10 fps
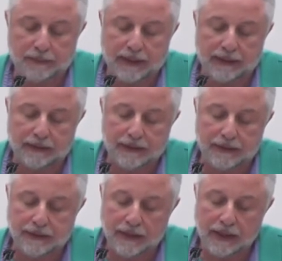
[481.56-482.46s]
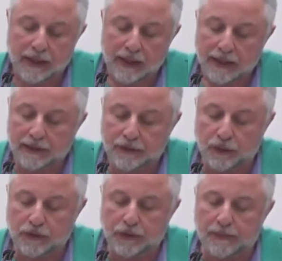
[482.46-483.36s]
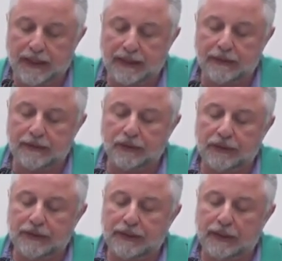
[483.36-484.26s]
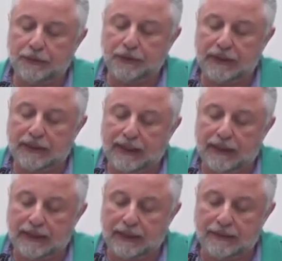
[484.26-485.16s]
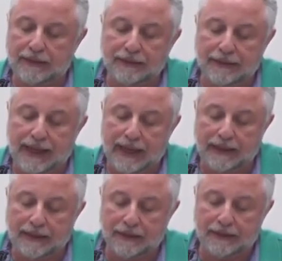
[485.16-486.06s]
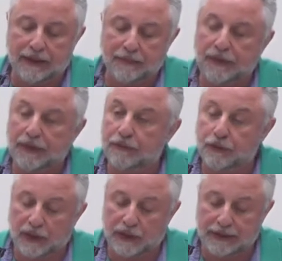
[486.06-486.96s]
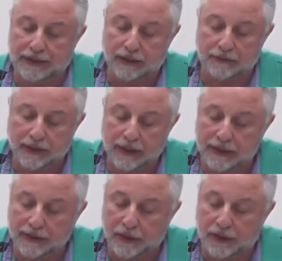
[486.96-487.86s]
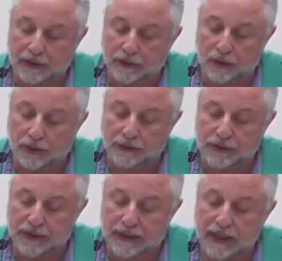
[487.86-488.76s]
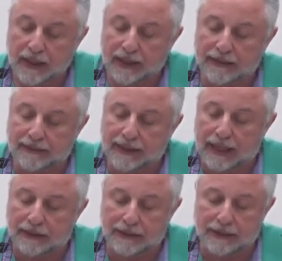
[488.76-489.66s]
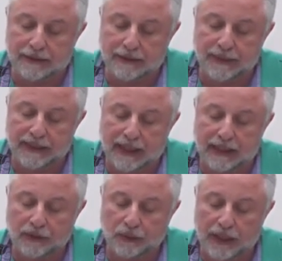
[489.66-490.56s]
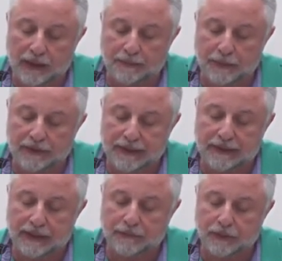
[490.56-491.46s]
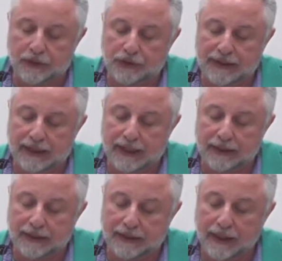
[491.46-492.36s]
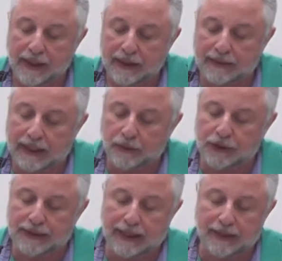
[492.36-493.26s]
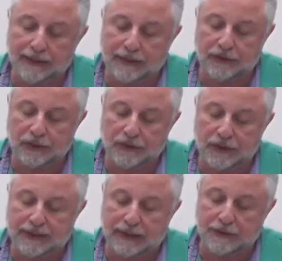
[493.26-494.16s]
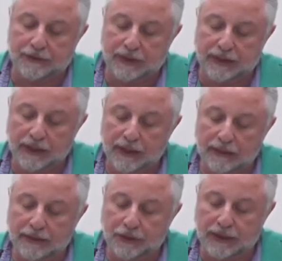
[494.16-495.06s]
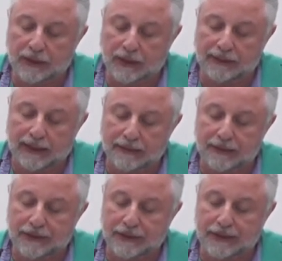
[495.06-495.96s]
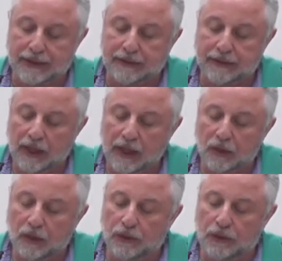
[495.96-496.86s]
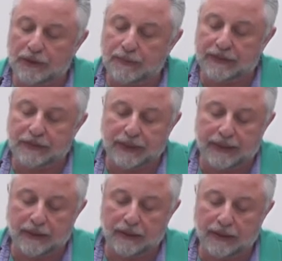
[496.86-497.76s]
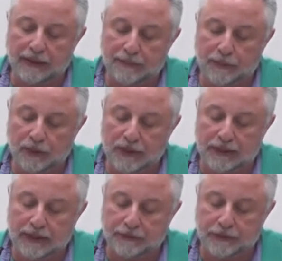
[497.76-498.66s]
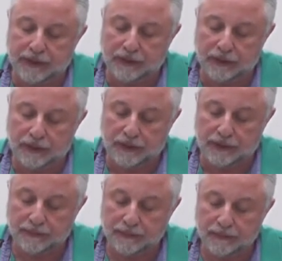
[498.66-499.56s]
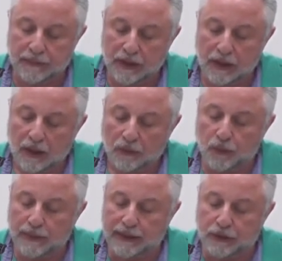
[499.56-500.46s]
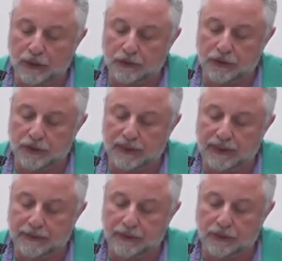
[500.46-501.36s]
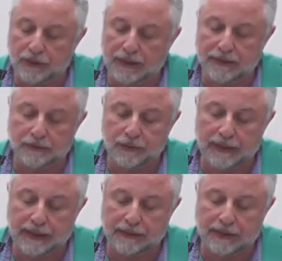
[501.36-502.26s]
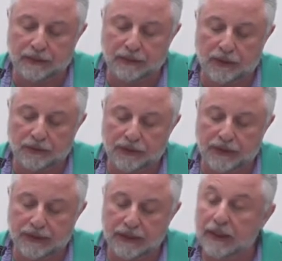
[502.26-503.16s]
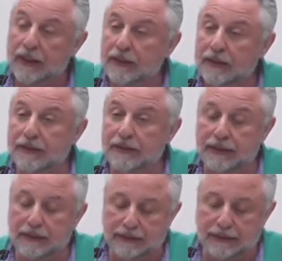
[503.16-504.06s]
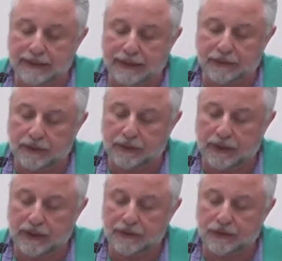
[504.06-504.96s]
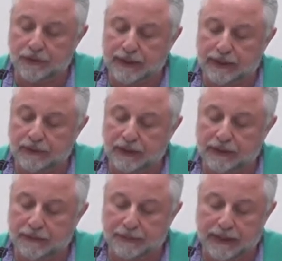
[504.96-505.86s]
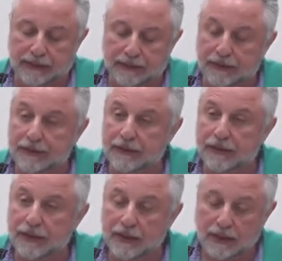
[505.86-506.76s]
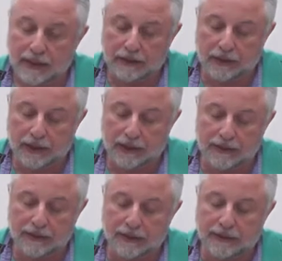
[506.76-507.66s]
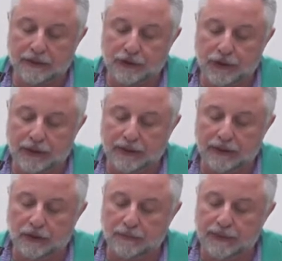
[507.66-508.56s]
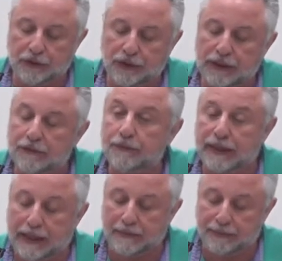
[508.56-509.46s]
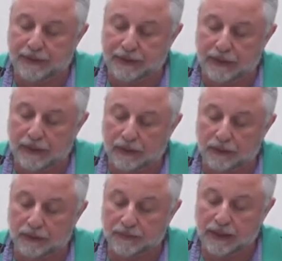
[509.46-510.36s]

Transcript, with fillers: practice, it is also based on the assumption that the analysand is hiding something from herself in her unconscious, and that the analyst has been hired to help her discover what she's hiding and how she's hiding it so successfully that she can't access her secret, although it makes her ill and imposes suffering on her. To make conscious what hitherto has remained unconscious is indeed the central task of psychoanalytic practice, a task that can certainly not be achieved by empathy alone.